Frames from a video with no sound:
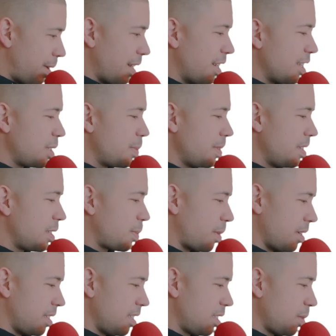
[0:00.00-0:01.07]
My husband is
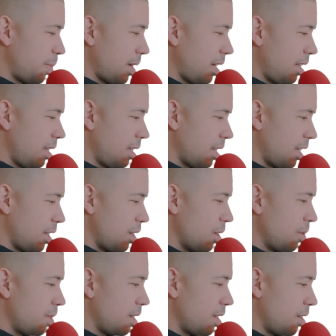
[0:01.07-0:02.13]
participating in
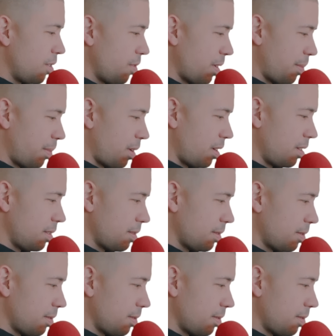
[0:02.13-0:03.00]
No Nut November.